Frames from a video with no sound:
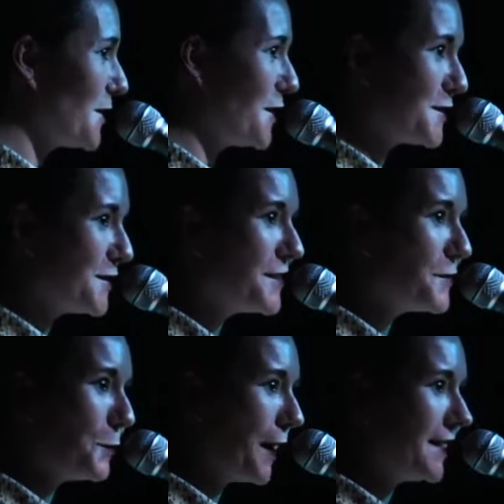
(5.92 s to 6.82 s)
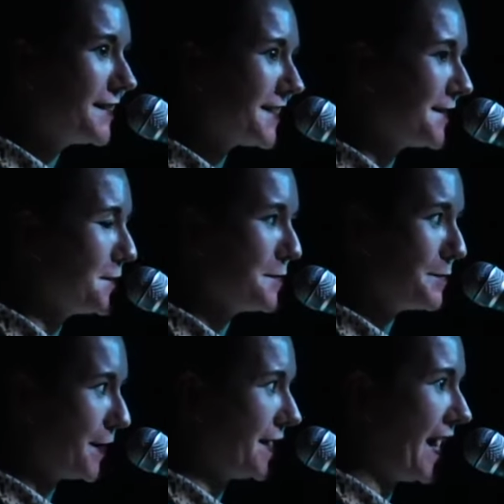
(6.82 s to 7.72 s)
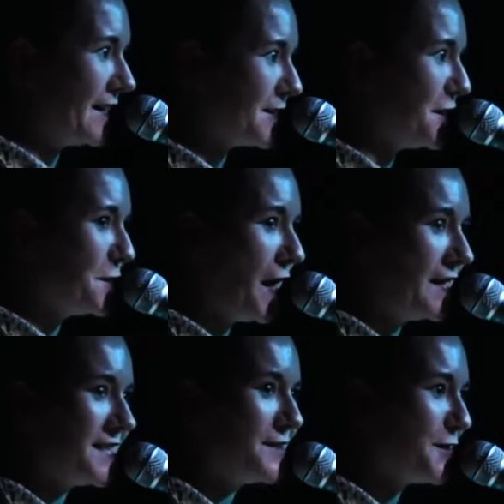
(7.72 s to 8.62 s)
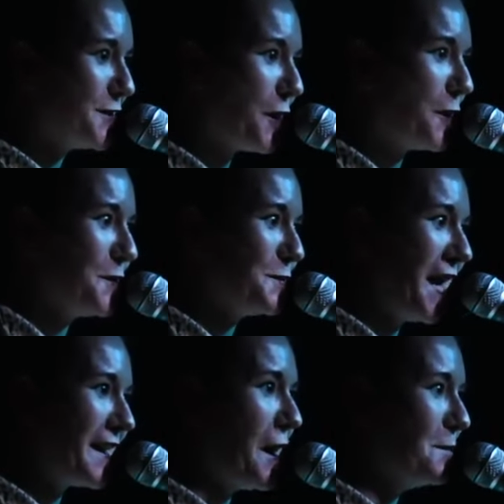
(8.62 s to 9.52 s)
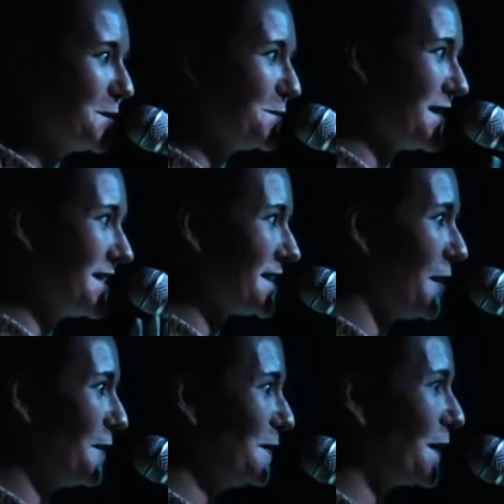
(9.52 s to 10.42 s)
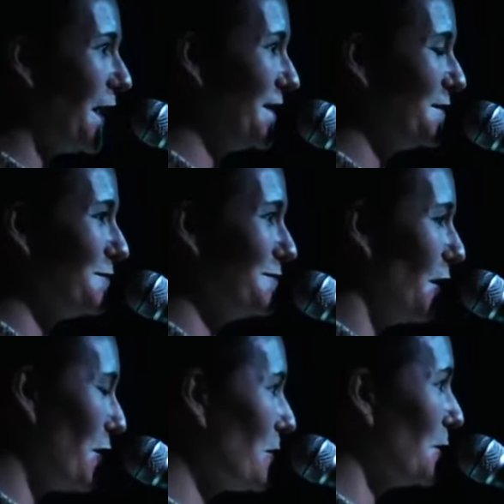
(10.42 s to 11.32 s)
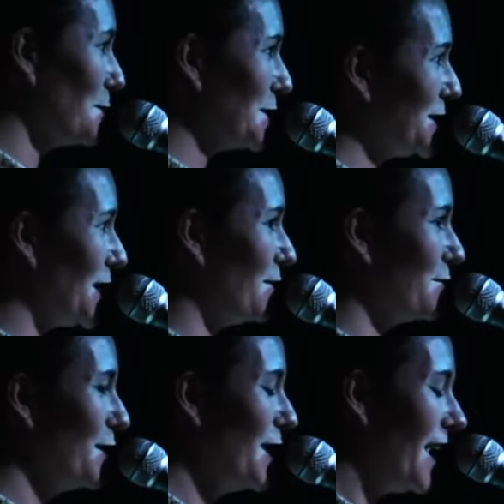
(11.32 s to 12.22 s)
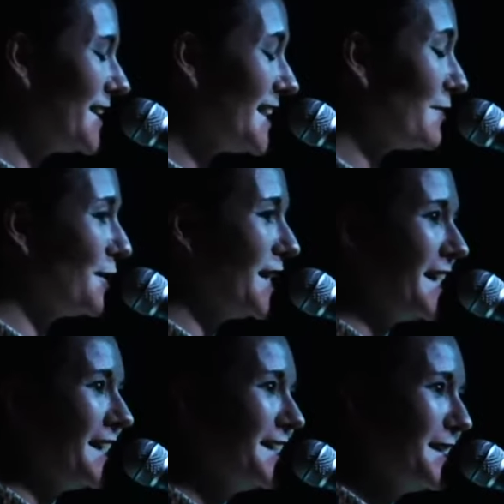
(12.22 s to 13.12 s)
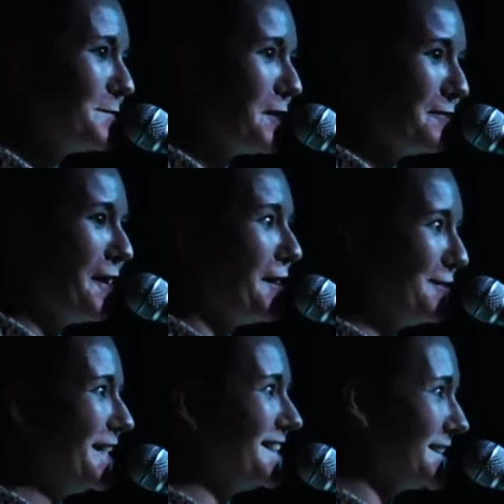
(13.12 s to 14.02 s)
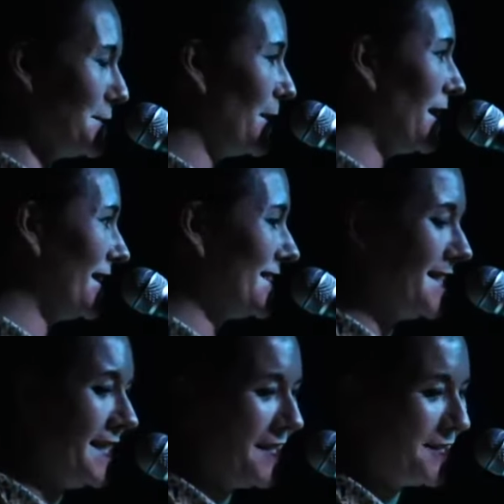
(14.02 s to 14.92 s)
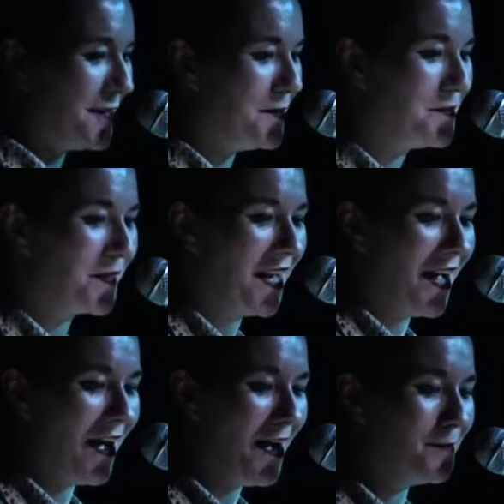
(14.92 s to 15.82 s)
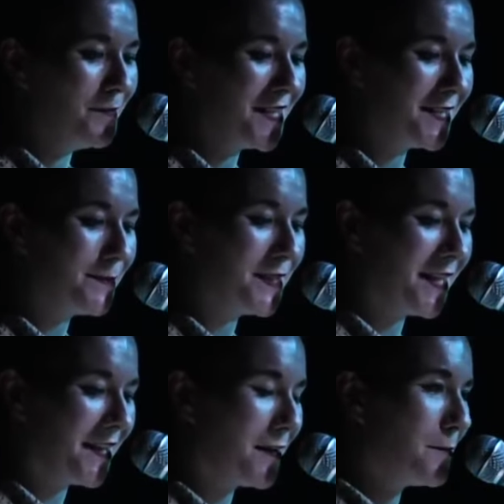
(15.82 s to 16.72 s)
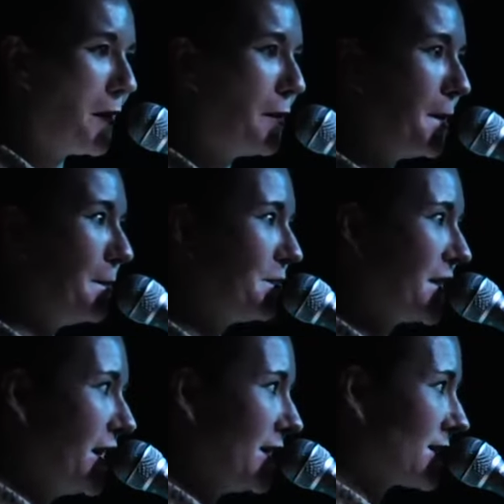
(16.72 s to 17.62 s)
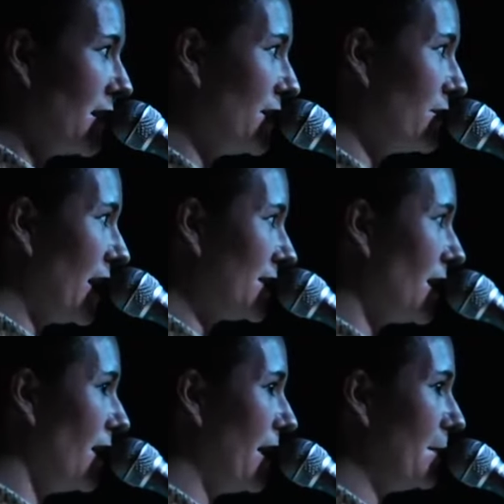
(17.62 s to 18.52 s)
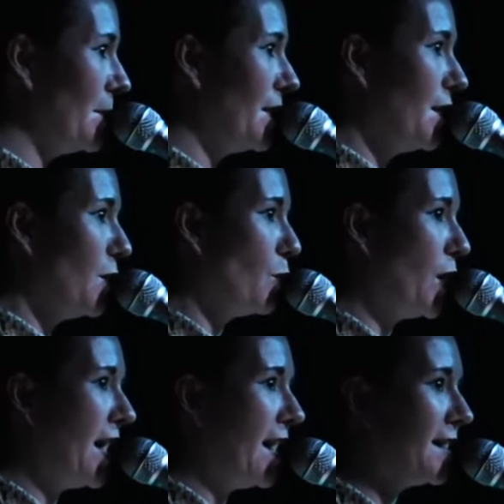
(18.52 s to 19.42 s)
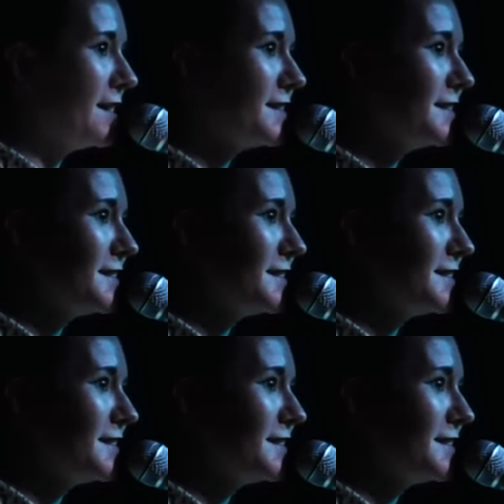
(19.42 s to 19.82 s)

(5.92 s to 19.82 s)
couldn't wait to be an adult. And even though that comes with its own kind of horrible stuff, I definitely prefer it to being a teenager. This particular poem is kind of at a time where